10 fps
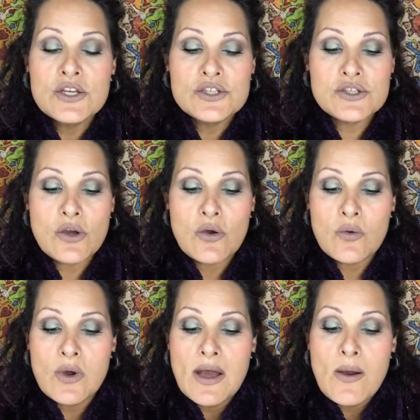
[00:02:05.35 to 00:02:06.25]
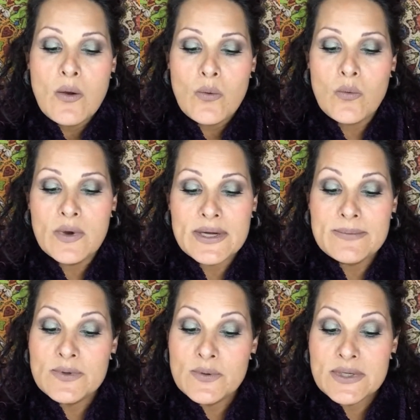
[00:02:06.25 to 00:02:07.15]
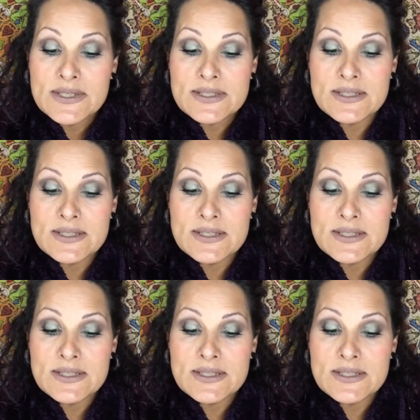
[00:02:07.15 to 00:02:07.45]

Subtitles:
So what I'm going